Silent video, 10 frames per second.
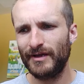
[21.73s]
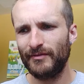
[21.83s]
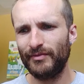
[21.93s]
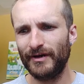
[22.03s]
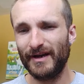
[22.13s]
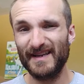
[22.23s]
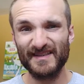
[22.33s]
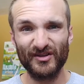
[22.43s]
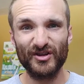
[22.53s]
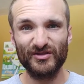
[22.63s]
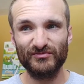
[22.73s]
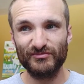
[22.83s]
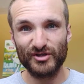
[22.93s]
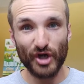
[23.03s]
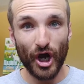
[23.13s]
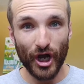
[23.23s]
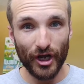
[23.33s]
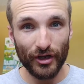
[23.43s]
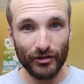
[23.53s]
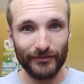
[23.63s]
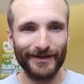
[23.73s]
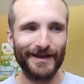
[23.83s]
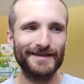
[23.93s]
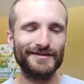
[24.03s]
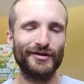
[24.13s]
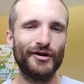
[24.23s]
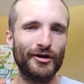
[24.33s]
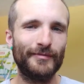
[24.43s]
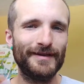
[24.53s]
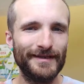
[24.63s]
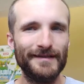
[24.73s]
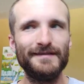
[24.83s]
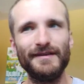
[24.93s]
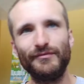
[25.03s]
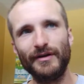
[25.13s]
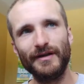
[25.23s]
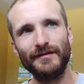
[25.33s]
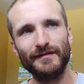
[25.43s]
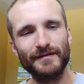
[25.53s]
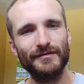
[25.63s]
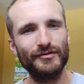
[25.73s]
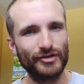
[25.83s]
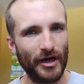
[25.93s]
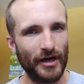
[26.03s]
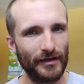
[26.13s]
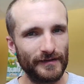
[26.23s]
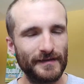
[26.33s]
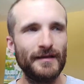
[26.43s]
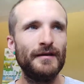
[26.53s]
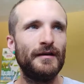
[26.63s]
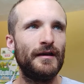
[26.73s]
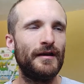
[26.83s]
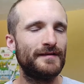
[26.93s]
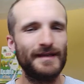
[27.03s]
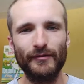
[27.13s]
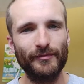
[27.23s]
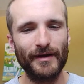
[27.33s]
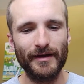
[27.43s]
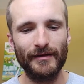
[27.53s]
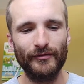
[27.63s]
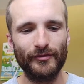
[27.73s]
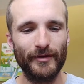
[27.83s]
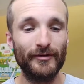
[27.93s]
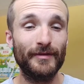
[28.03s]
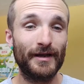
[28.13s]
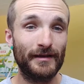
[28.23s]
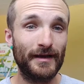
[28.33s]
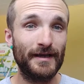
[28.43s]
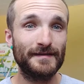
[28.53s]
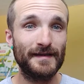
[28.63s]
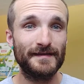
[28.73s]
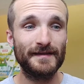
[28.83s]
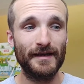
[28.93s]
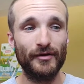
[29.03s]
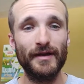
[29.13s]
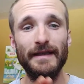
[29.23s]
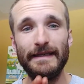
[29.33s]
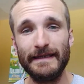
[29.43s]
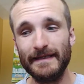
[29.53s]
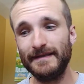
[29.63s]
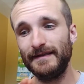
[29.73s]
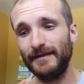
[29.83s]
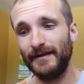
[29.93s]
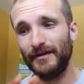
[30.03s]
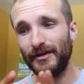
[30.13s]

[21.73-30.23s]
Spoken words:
but I still jog. Like, I still call my easy runs jogs. Same with many of my clients. I say, okay, easy,